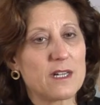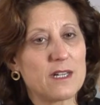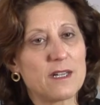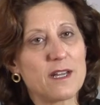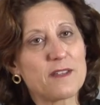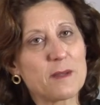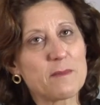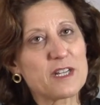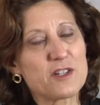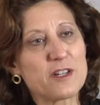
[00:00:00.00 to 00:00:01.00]
I think,
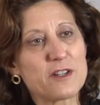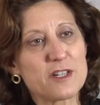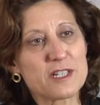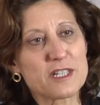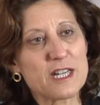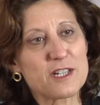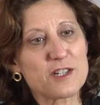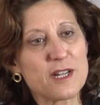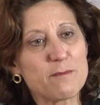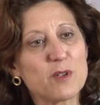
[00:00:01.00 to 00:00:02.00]
mentioned in her
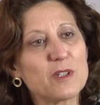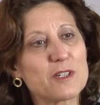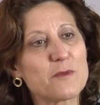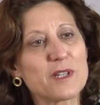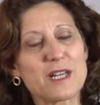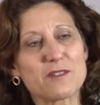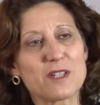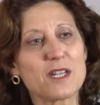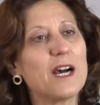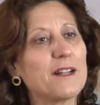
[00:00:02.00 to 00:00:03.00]
discussion, a bullet without the
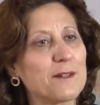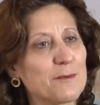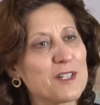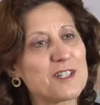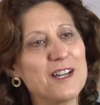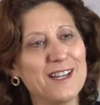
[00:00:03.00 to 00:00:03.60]
gun, which